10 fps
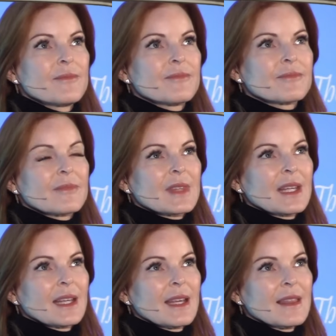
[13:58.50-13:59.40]

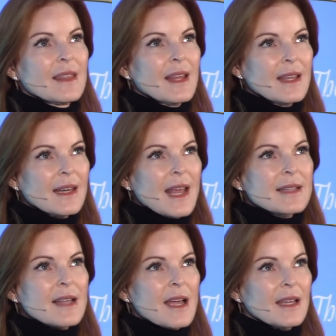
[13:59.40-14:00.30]
contributions to the
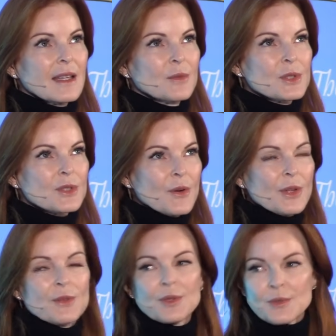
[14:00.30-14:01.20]
craft of acting,
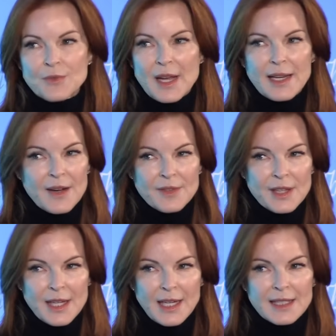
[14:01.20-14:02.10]
and her
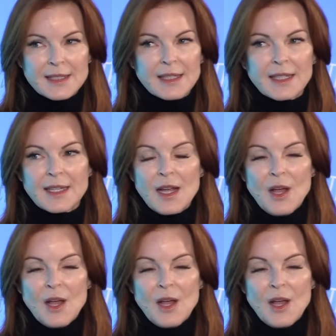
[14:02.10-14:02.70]
ability to captivate